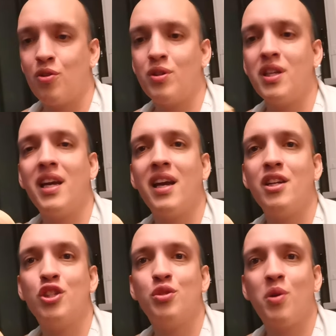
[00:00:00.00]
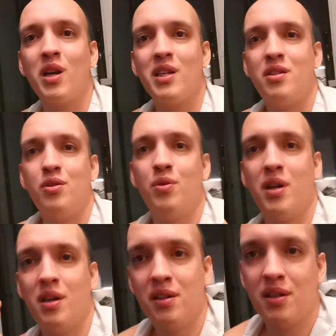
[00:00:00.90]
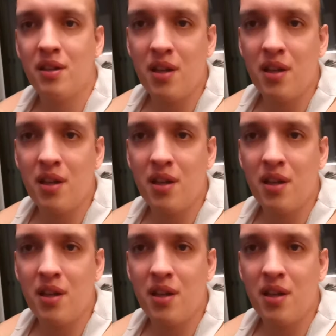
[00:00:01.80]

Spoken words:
So today I just wanted to,